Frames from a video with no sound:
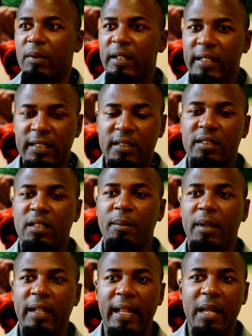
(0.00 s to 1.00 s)
And this is
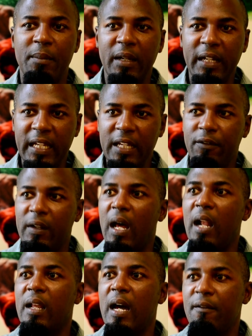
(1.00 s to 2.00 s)
something that I believe in
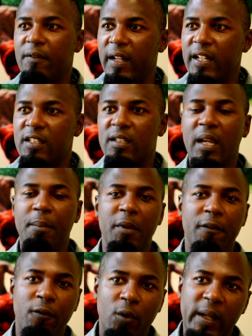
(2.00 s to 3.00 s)
all confidence,
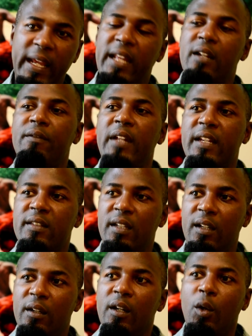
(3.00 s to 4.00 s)
before the end of next year,